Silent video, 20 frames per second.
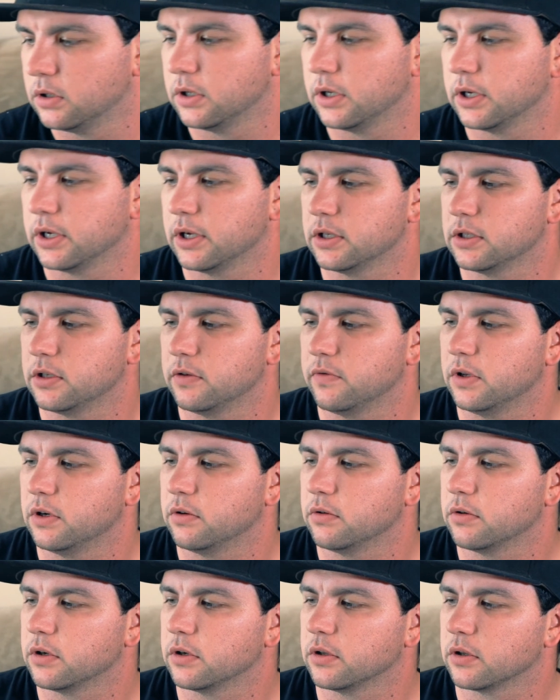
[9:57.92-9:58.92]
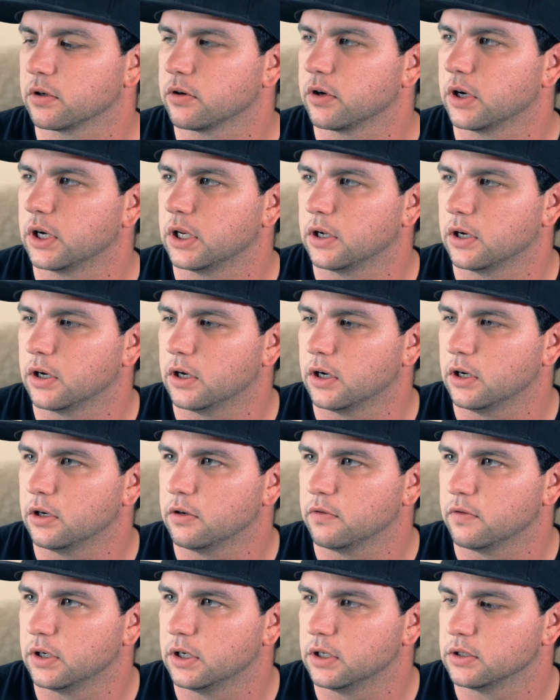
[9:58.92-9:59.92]
I guess if you don't turn the crane
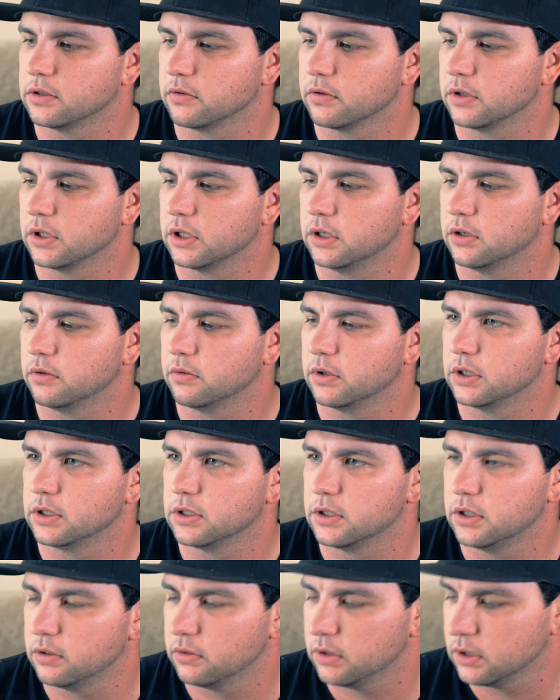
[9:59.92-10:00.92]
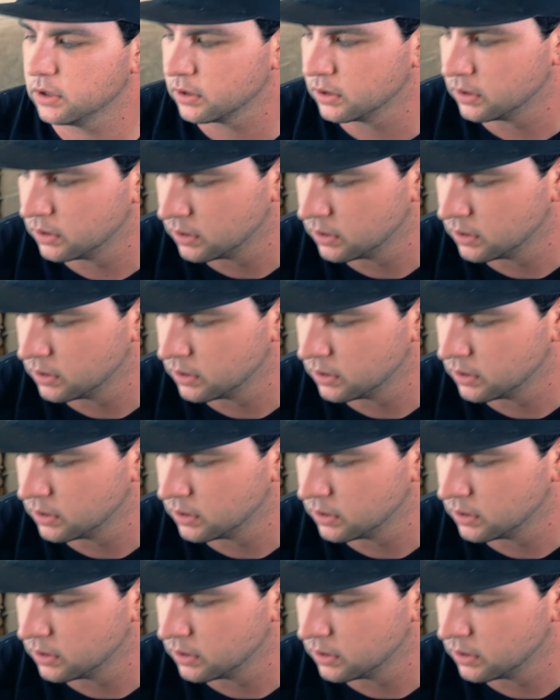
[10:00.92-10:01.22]
off, it doesn't really know what it's doing.